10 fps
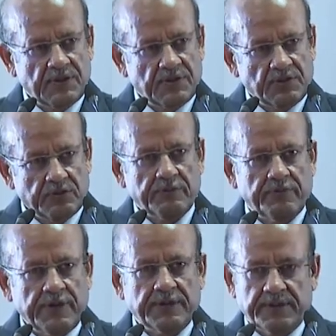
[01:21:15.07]
You will
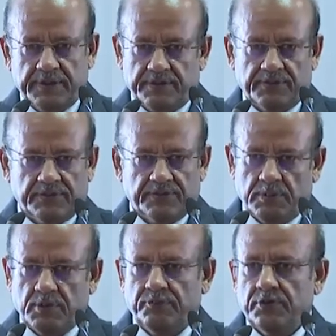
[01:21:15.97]
find that
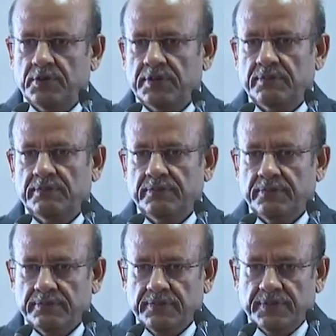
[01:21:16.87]
some of your
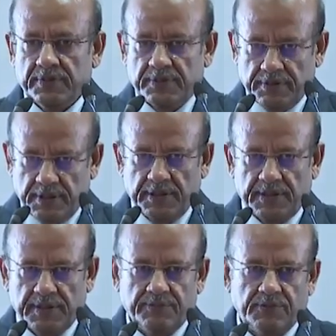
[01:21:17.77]

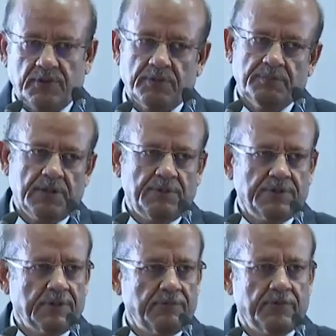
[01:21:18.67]
relatives or maybe
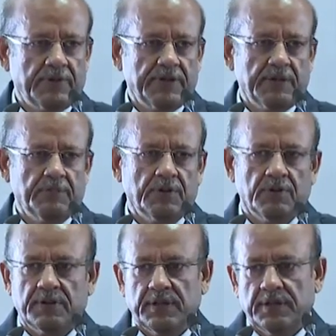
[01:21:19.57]
some of your neighbor
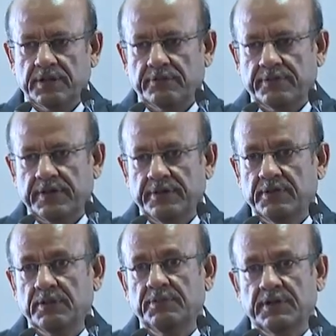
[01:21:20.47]
or other friend
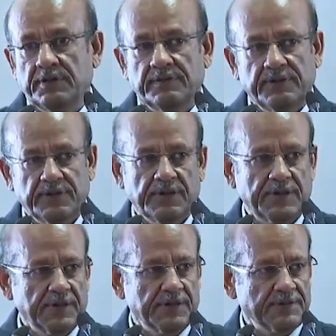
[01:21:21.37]
may be in
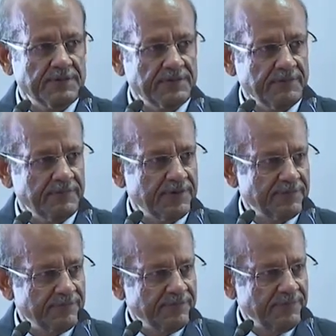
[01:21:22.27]
litigation somewhere.
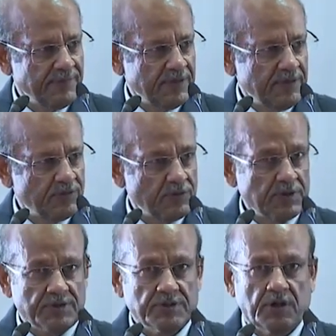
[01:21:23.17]
So
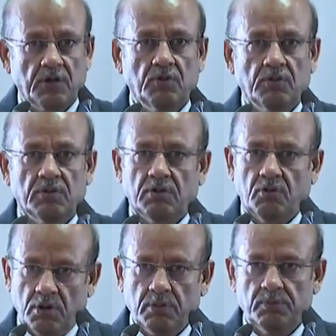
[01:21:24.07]
this is how
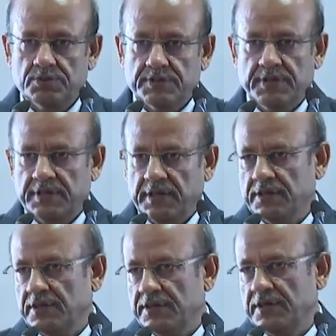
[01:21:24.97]
almost entire
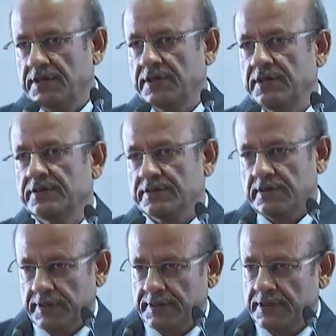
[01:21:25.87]
country is
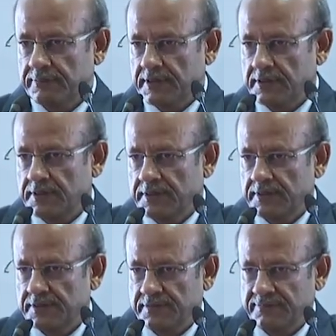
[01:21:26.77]
affected by the litigation.